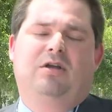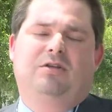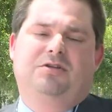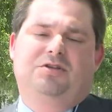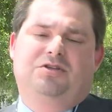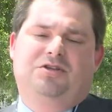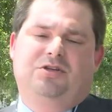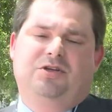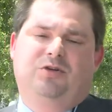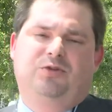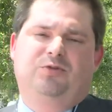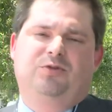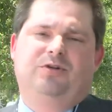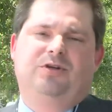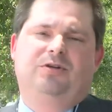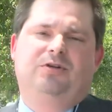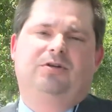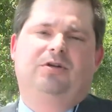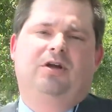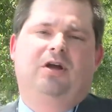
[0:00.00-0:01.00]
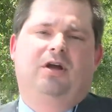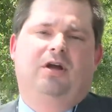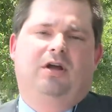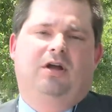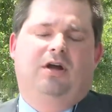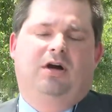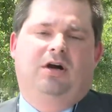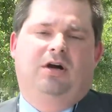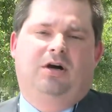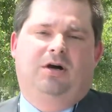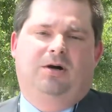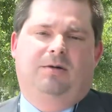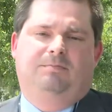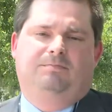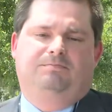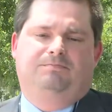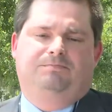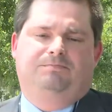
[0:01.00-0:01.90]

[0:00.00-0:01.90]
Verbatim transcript: The children um,